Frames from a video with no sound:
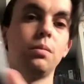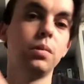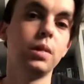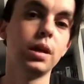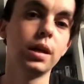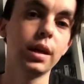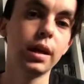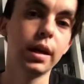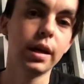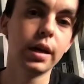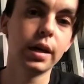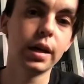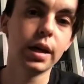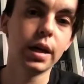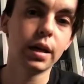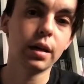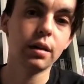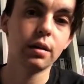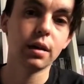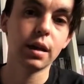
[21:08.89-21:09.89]
but
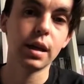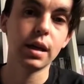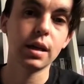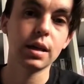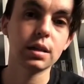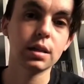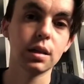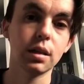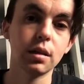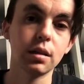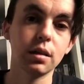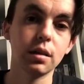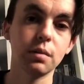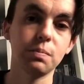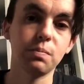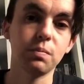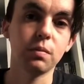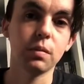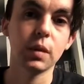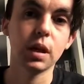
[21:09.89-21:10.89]
yeah, there's the
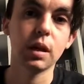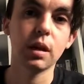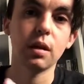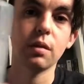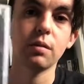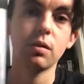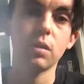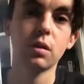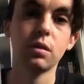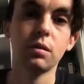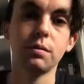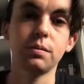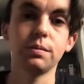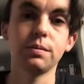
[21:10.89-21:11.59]
cover,